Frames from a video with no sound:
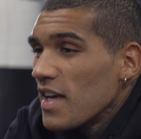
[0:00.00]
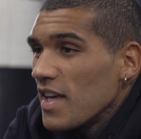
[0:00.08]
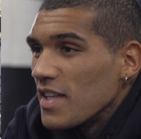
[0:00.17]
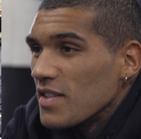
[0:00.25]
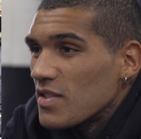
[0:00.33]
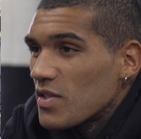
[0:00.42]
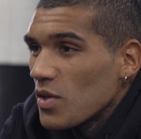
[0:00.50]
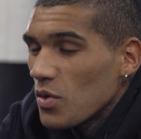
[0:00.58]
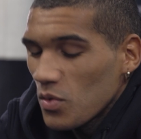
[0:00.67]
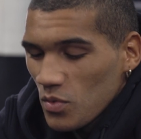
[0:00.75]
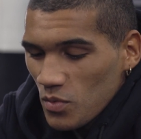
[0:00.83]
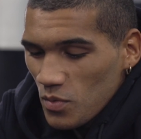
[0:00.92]

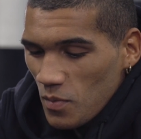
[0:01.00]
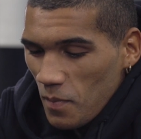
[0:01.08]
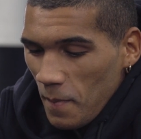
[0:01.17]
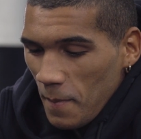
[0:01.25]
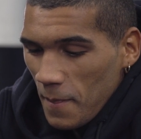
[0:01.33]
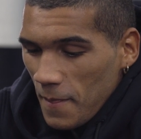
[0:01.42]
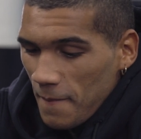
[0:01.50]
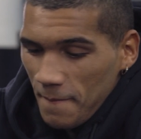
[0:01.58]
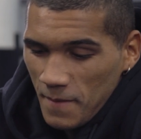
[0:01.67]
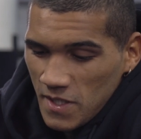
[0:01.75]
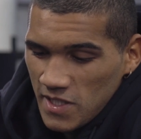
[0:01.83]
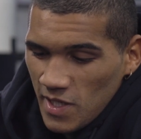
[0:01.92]
into
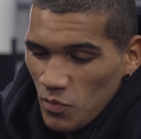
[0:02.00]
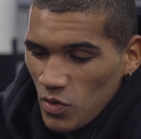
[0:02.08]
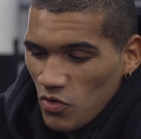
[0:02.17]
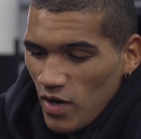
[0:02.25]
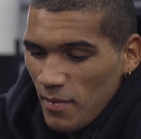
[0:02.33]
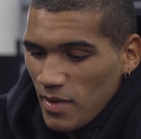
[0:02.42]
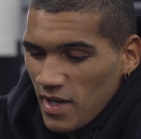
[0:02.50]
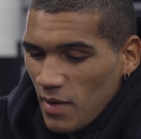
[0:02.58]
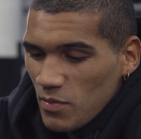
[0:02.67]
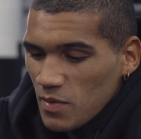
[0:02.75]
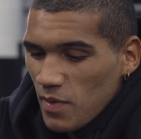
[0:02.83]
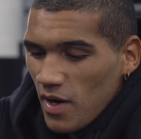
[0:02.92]
seeing what the grappling
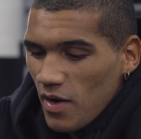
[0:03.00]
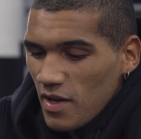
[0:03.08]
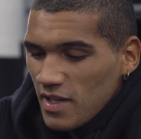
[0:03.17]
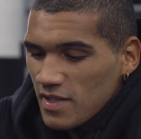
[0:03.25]
game is about.